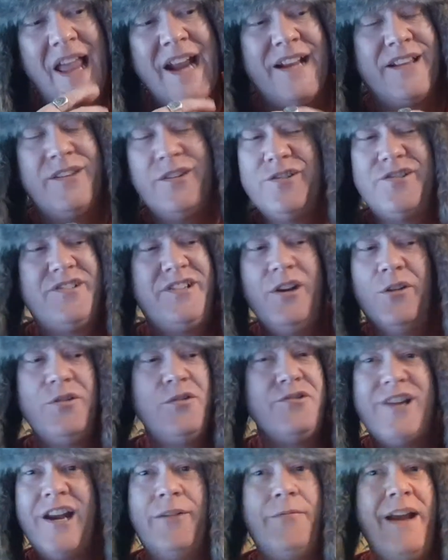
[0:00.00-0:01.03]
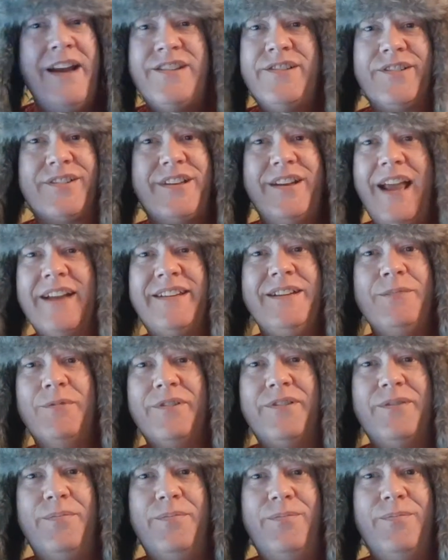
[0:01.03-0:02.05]
there's still new generations connecting
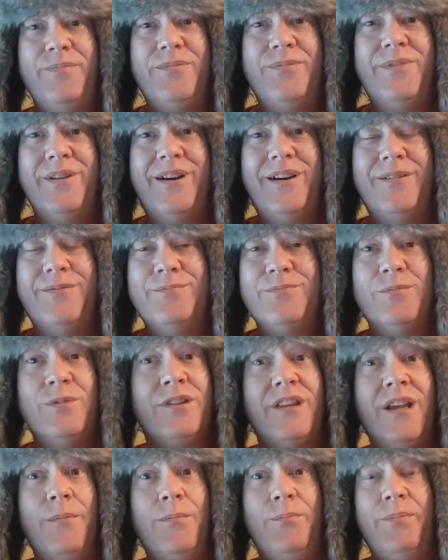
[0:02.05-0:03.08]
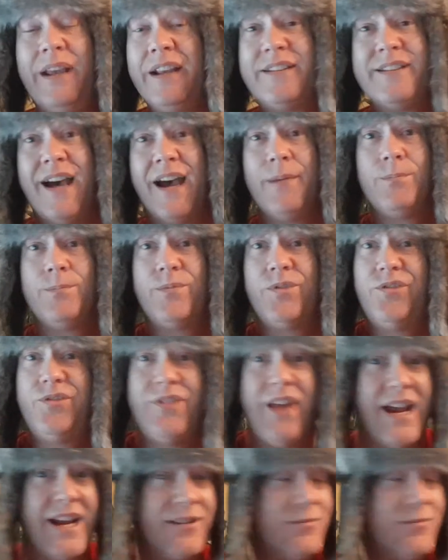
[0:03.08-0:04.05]
with them big time. It's like,